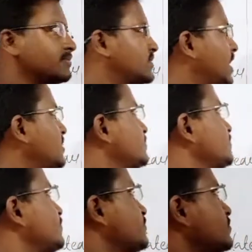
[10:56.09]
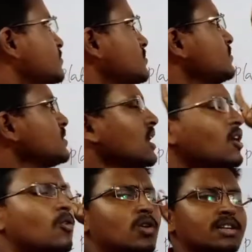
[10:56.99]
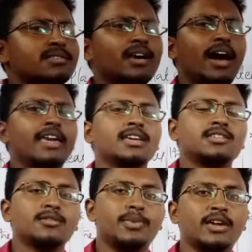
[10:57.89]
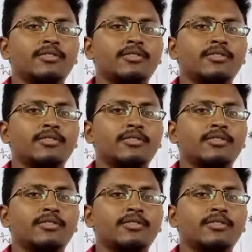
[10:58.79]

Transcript: Then what is the highest peak?